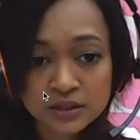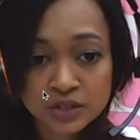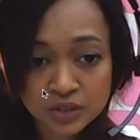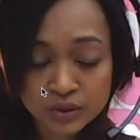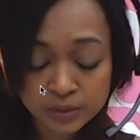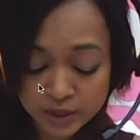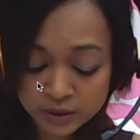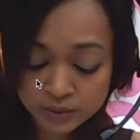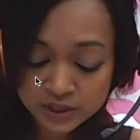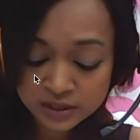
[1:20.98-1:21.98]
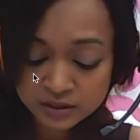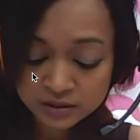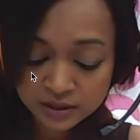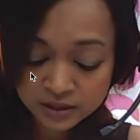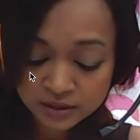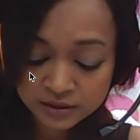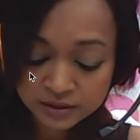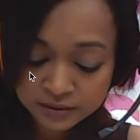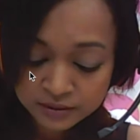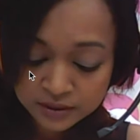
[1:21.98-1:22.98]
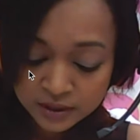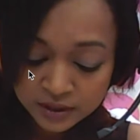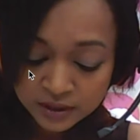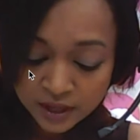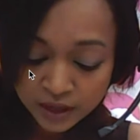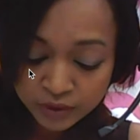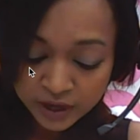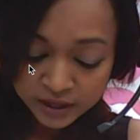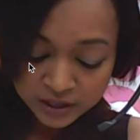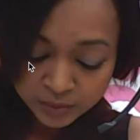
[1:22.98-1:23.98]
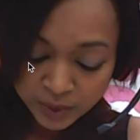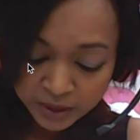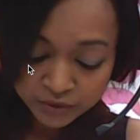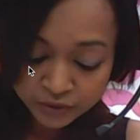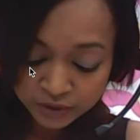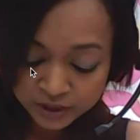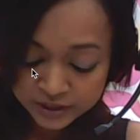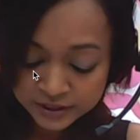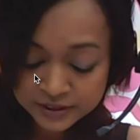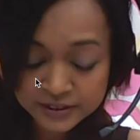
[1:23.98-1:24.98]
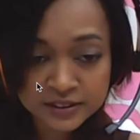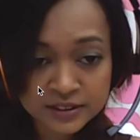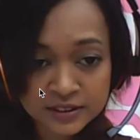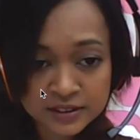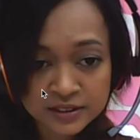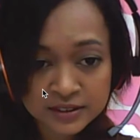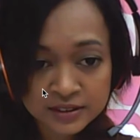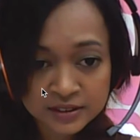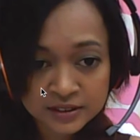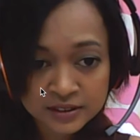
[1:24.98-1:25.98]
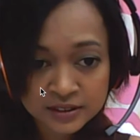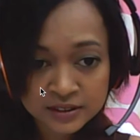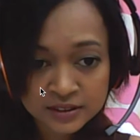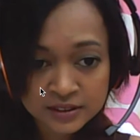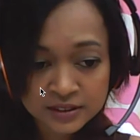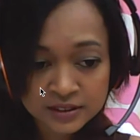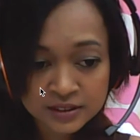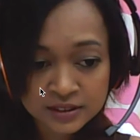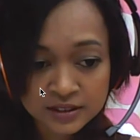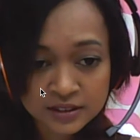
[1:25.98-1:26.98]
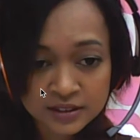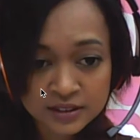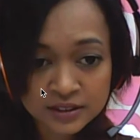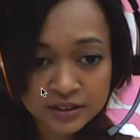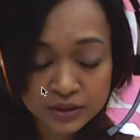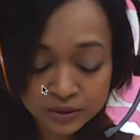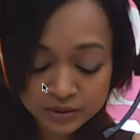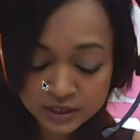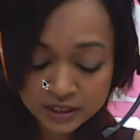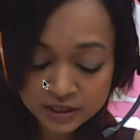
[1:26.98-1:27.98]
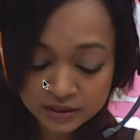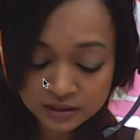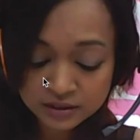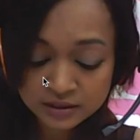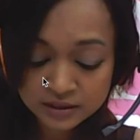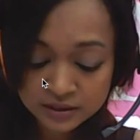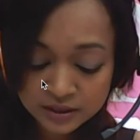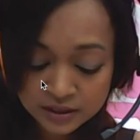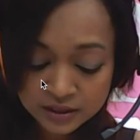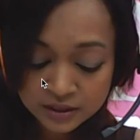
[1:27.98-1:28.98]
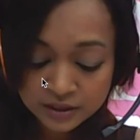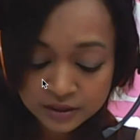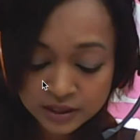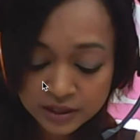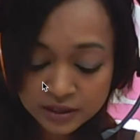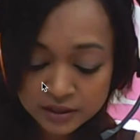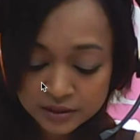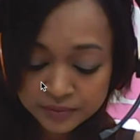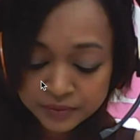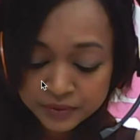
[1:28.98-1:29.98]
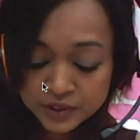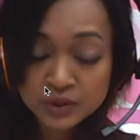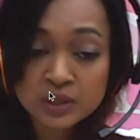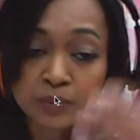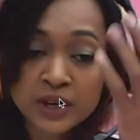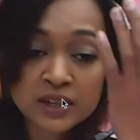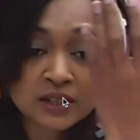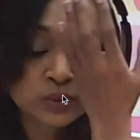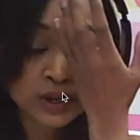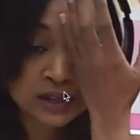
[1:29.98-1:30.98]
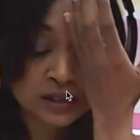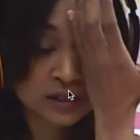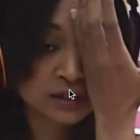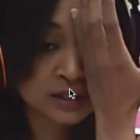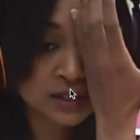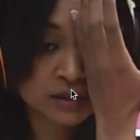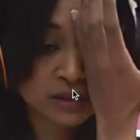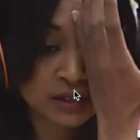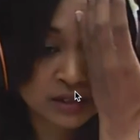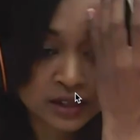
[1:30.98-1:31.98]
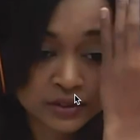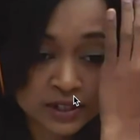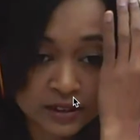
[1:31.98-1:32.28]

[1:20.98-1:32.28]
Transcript: Slowly became worse, okay. Mm. Due to some conversation, it's kind of personal, so I'm gonna stop at this point. After 1 hour